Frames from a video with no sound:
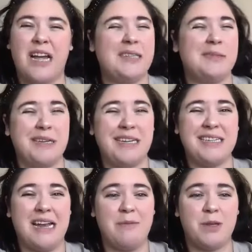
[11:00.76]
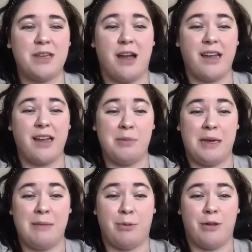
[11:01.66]
like spending time with cocky
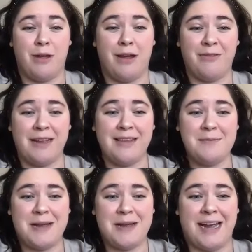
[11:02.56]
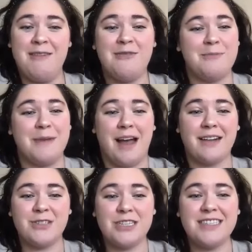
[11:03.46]
people. I find them kind of
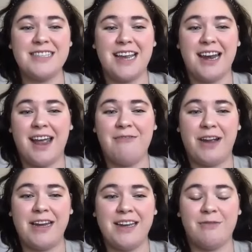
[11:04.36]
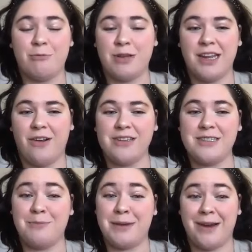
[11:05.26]
obnoxious and I find it really hard
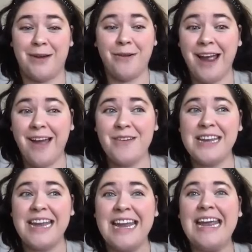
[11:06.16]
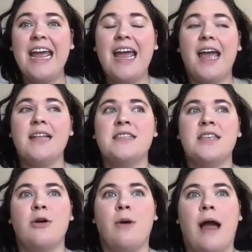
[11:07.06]
to be around. And
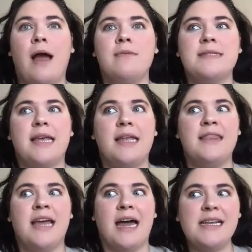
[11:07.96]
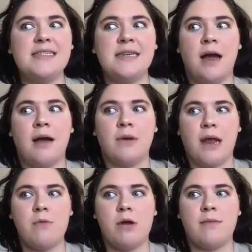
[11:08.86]
so I was like, that is not what
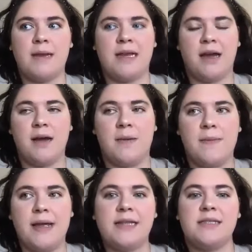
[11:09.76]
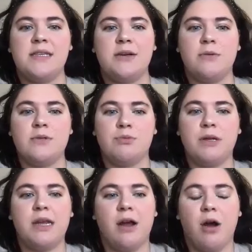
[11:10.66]
I want to become. And so it was
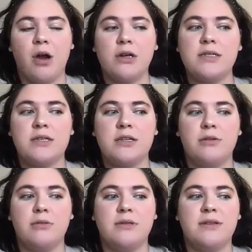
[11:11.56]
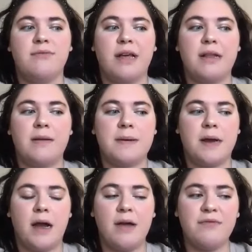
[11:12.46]
really hard to develop
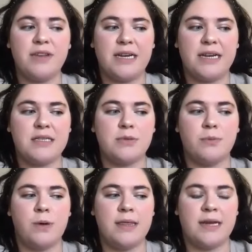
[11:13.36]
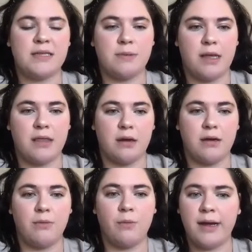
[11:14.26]
confidence when that's what I thought
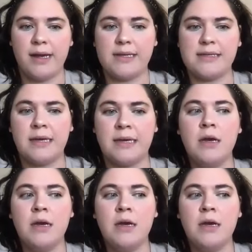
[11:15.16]
it was.